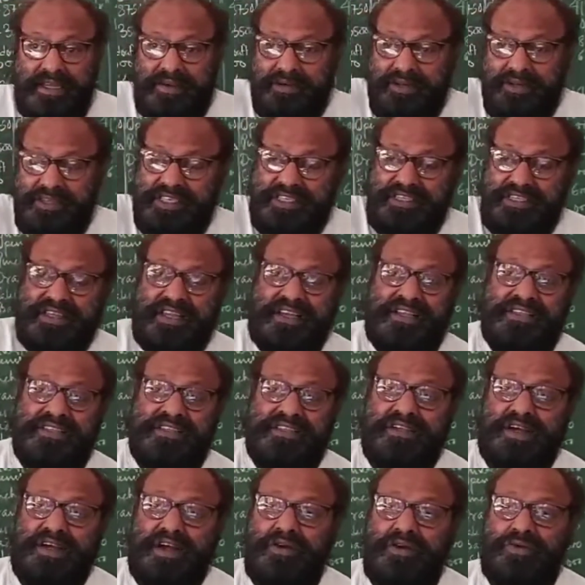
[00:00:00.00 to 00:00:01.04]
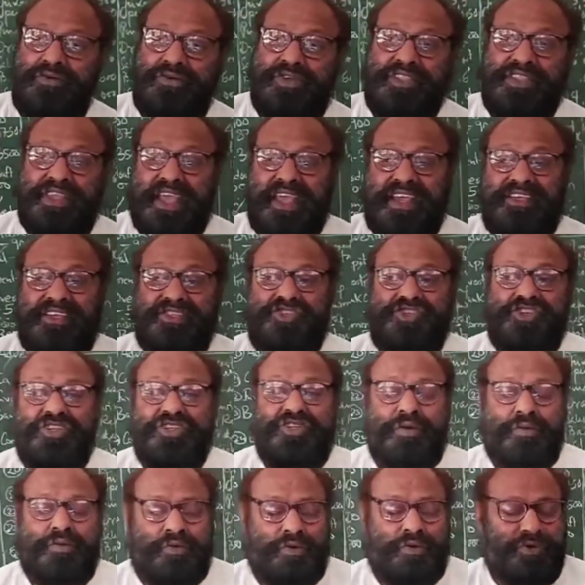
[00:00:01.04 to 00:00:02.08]
which is
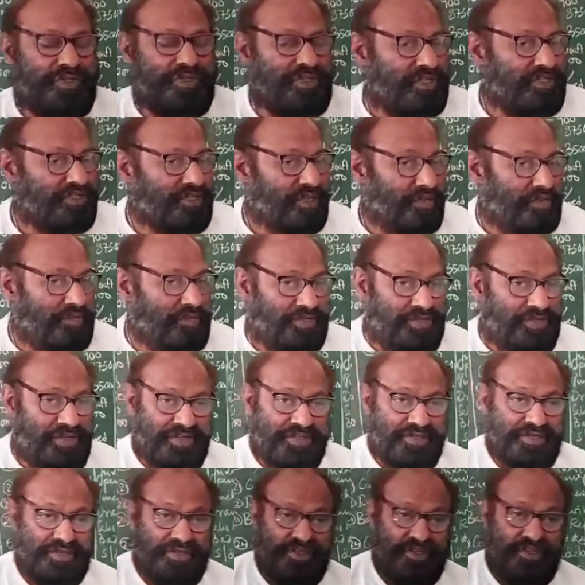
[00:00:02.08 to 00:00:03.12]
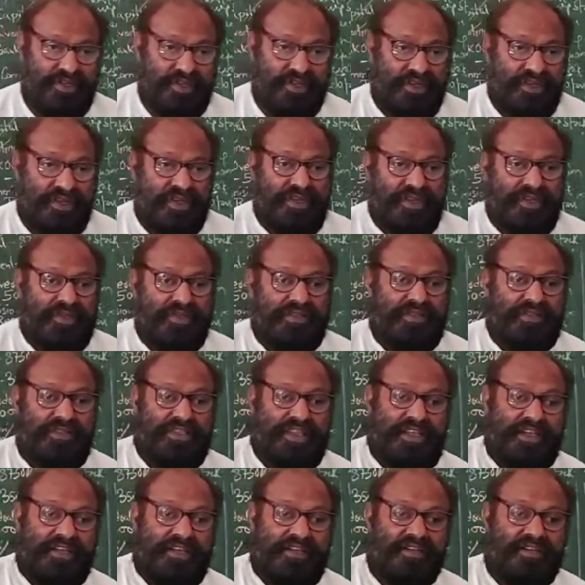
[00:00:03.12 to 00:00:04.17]
concerned with exchange of goods and
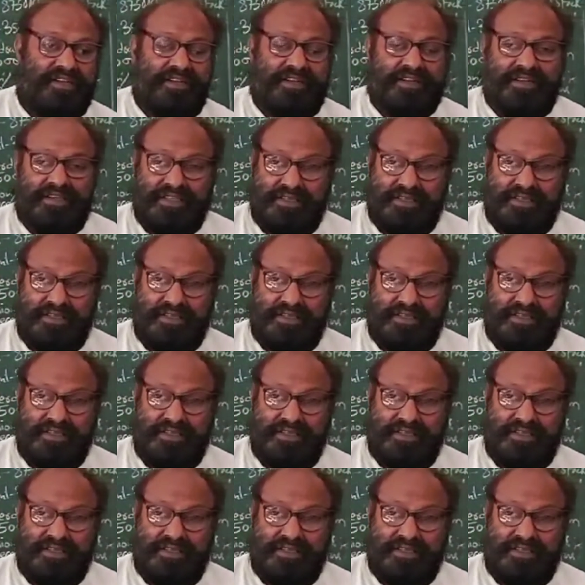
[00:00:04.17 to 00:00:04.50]
services